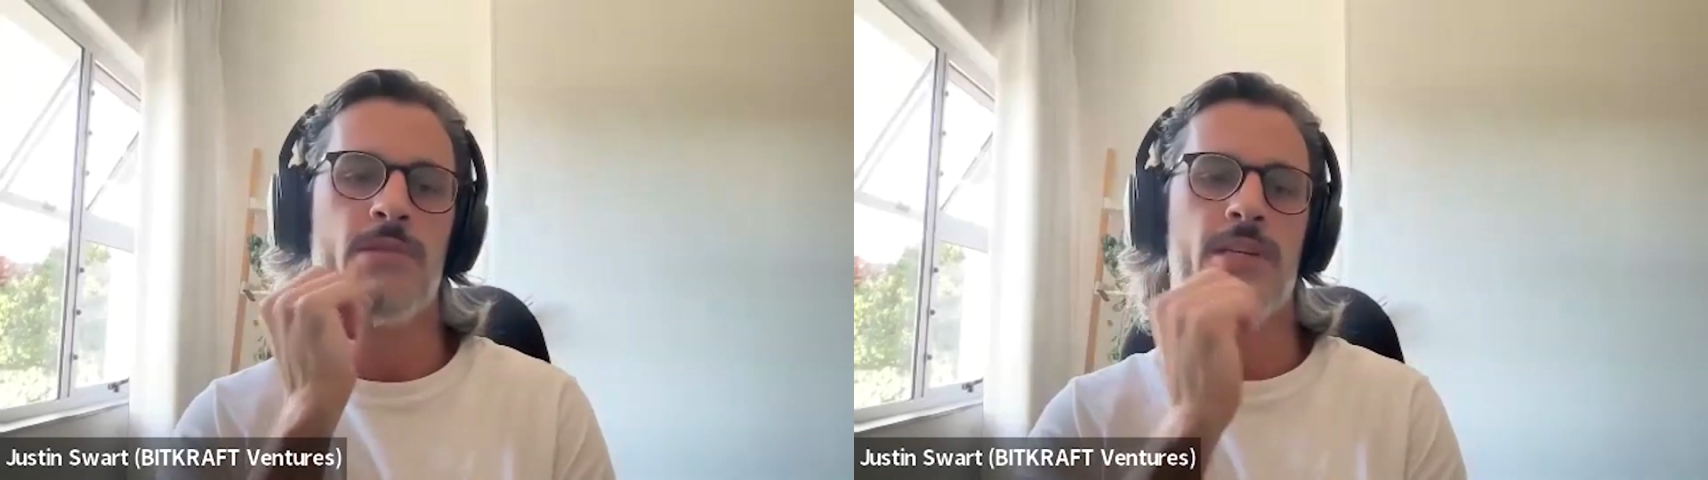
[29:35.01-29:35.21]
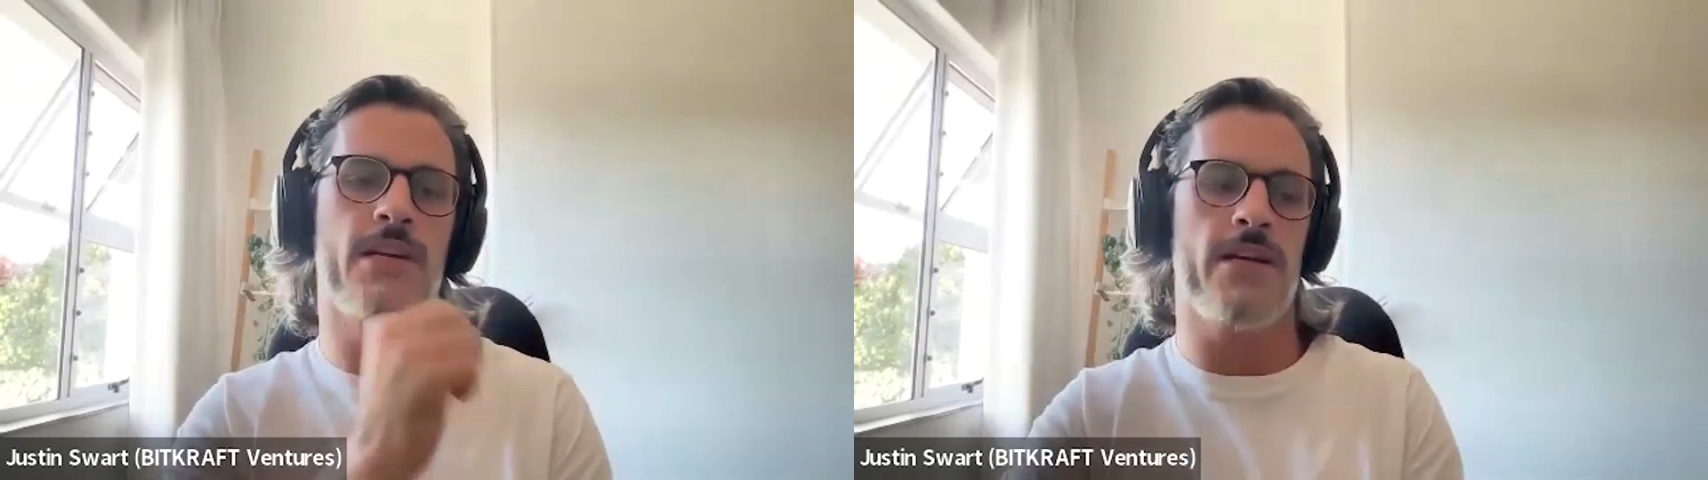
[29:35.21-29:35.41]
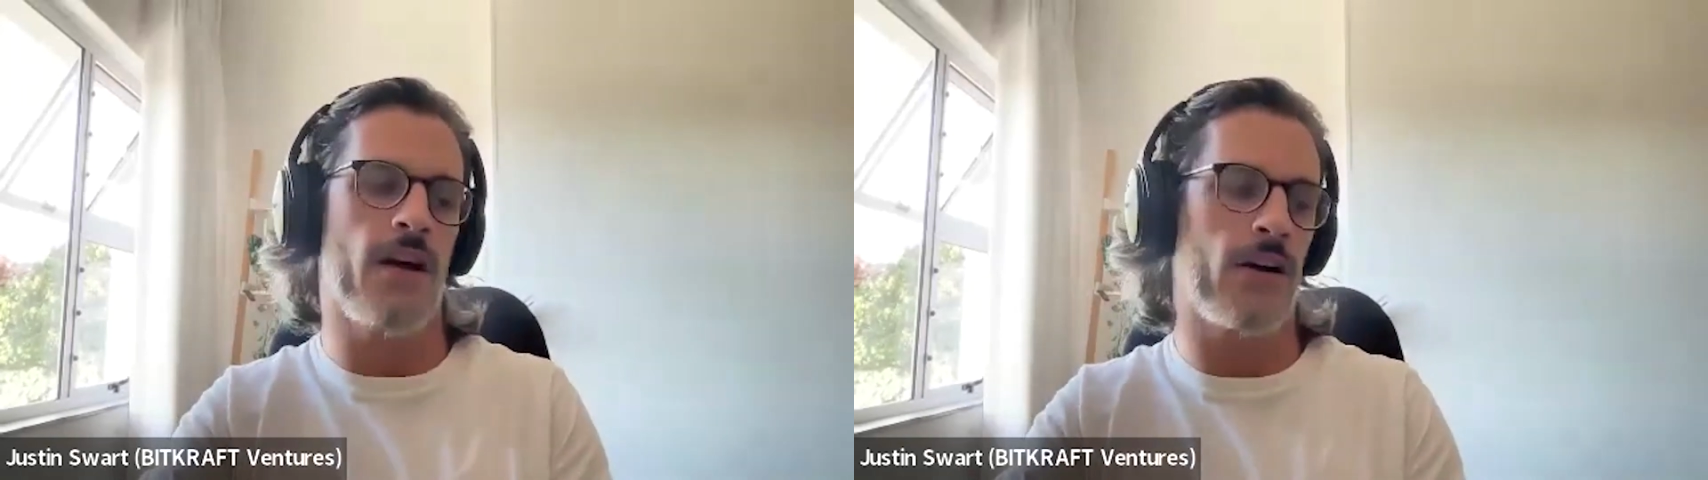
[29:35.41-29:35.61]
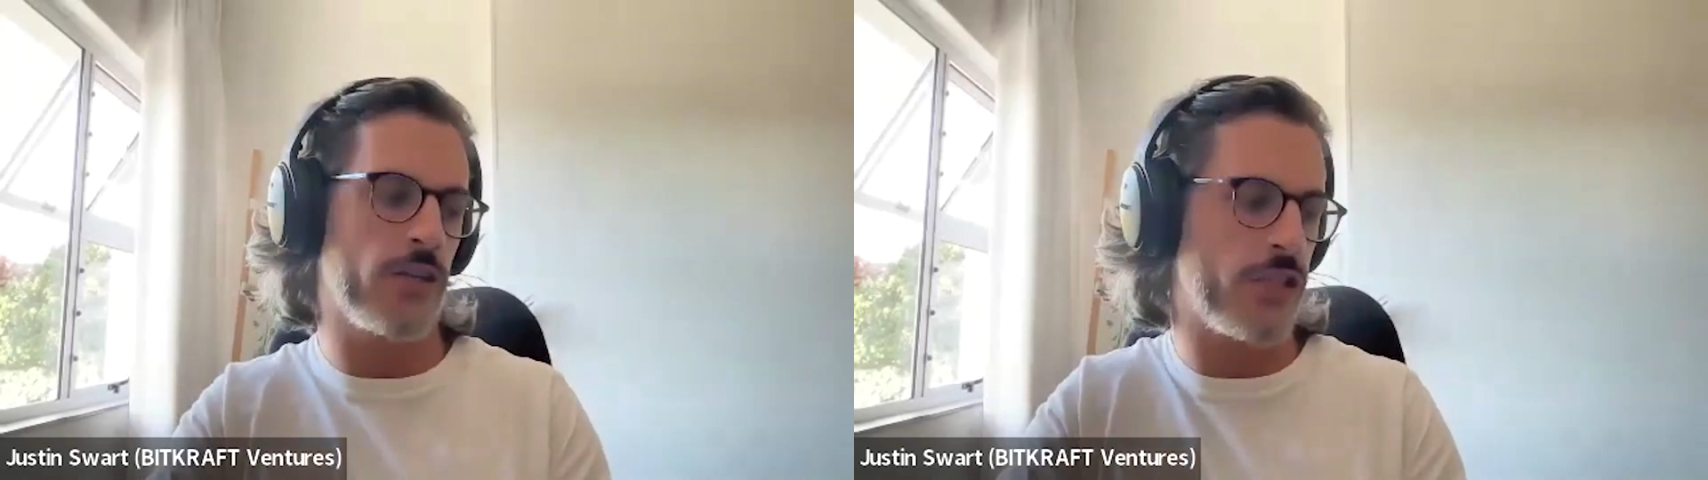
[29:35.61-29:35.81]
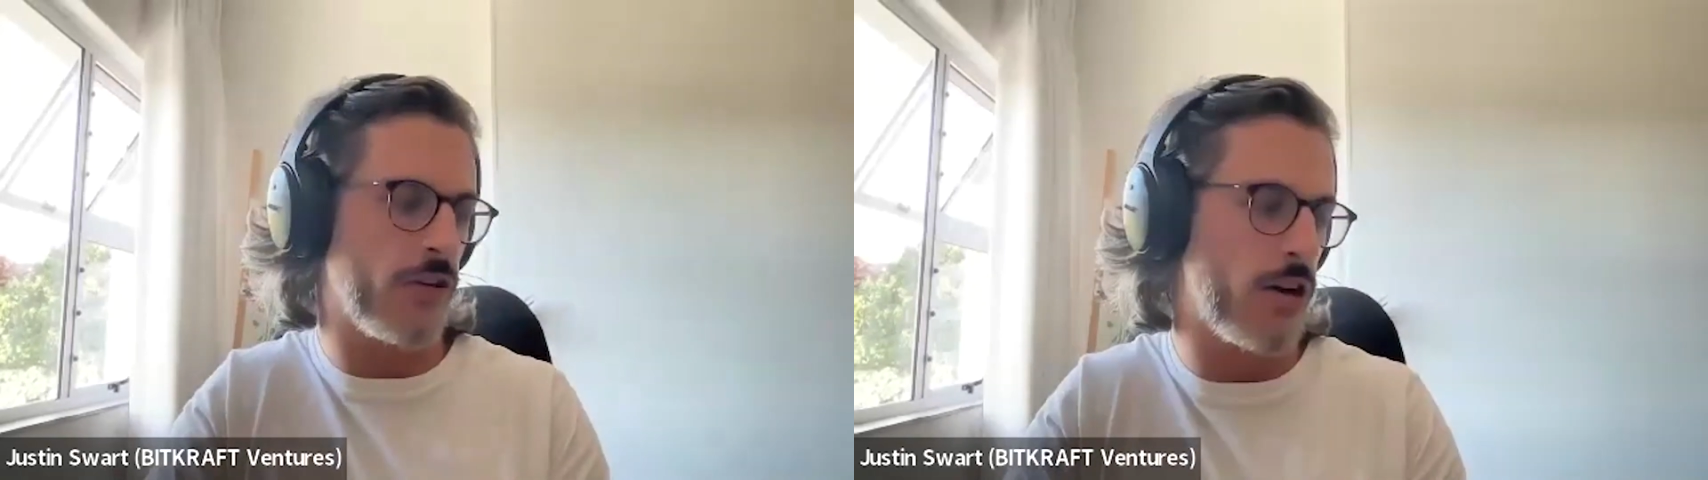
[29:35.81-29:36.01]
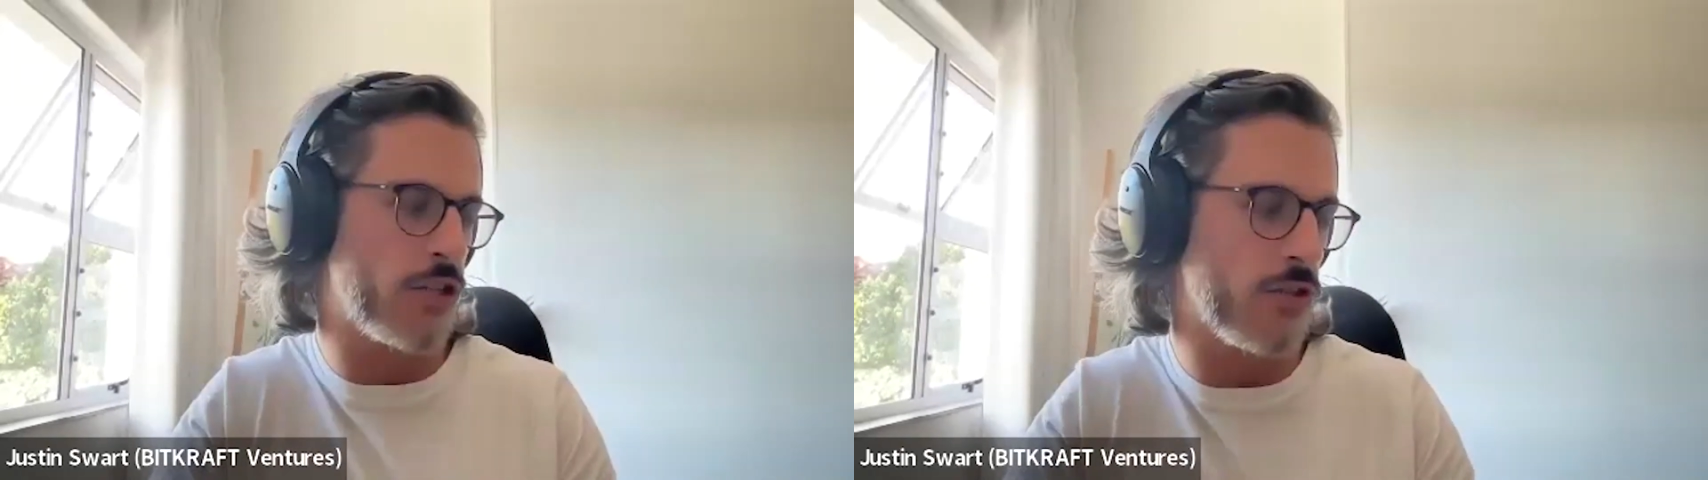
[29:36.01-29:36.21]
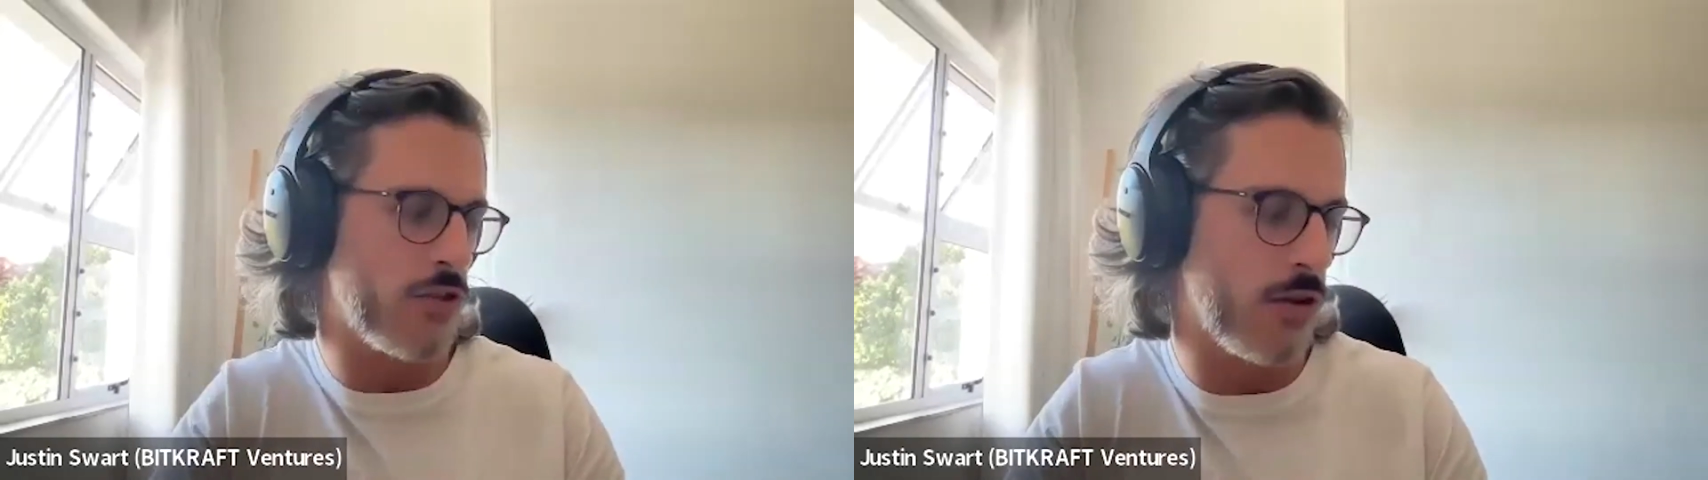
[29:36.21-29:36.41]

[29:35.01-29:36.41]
particularly younger generations